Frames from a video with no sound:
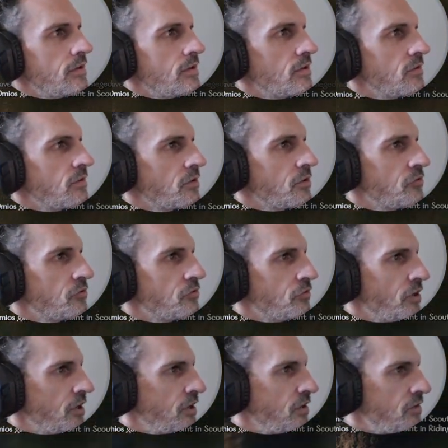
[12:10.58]
So let's just
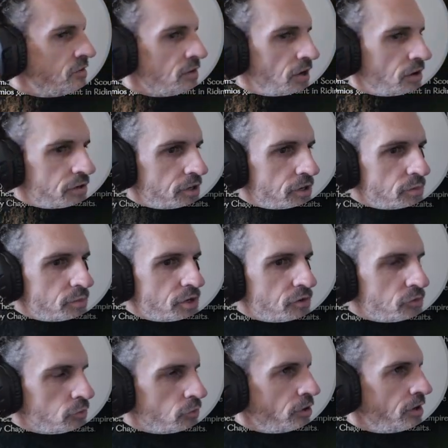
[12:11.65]
head into town here because
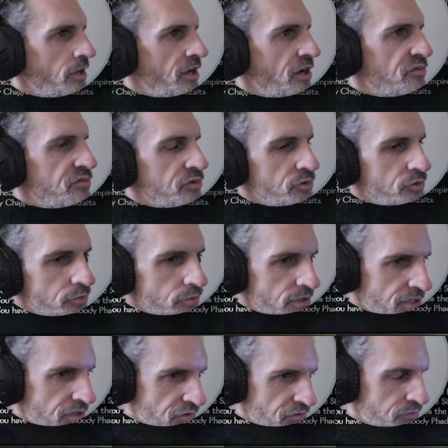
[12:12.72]
we're running out of food. We're
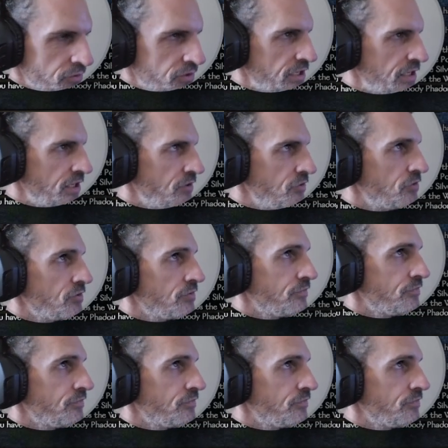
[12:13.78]
down to 3 days.